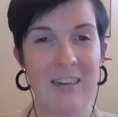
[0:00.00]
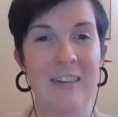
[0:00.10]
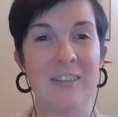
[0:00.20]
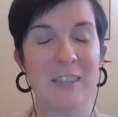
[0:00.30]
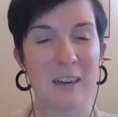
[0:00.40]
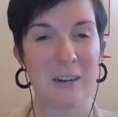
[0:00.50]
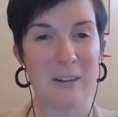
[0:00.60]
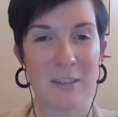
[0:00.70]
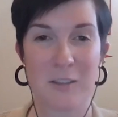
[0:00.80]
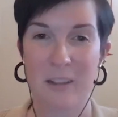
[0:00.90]
And so
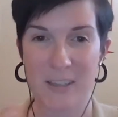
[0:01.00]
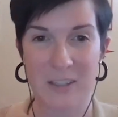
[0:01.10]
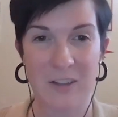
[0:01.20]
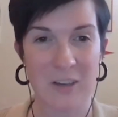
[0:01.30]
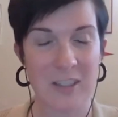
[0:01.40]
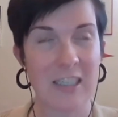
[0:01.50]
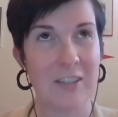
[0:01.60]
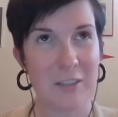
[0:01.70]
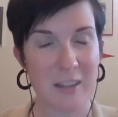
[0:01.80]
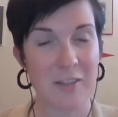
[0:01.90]
in 2013,
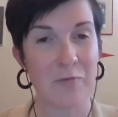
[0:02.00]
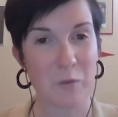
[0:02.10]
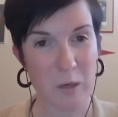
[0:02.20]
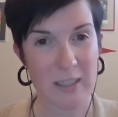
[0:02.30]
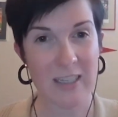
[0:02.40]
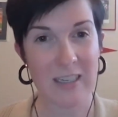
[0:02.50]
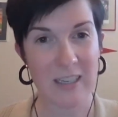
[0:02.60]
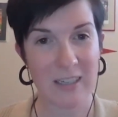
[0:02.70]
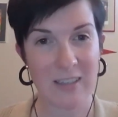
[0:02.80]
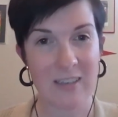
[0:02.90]

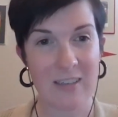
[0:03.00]
2014,